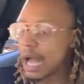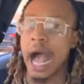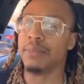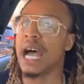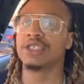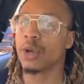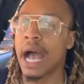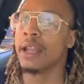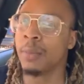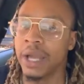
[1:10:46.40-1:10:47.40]
I'm not
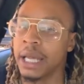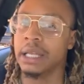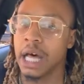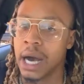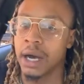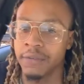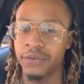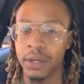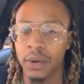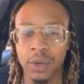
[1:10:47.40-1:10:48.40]
trying to be in
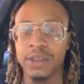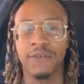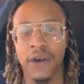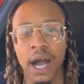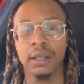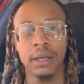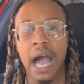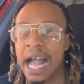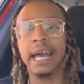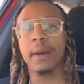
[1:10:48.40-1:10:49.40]
love. What the fuck?
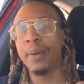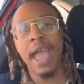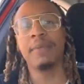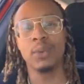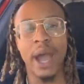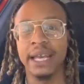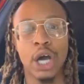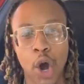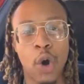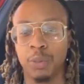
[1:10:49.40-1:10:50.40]
I got a baby
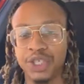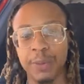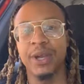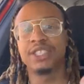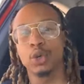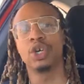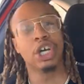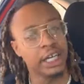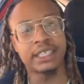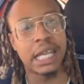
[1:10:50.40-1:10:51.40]
waiting home. She been too
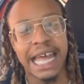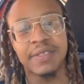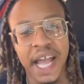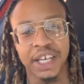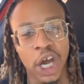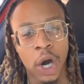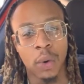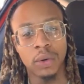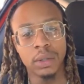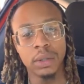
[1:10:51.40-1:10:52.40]
good to let that
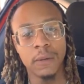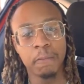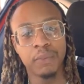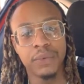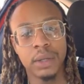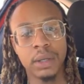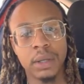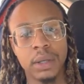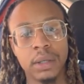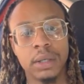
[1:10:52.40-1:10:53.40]
go.
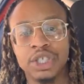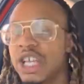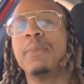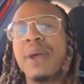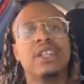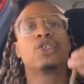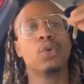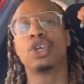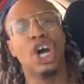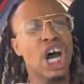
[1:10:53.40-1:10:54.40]
She been
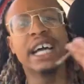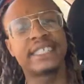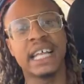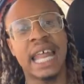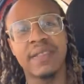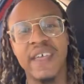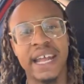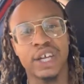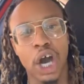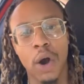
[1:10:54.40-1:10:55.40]
too good to let
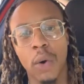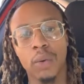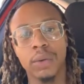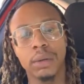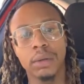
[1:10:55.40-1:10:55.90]
that go.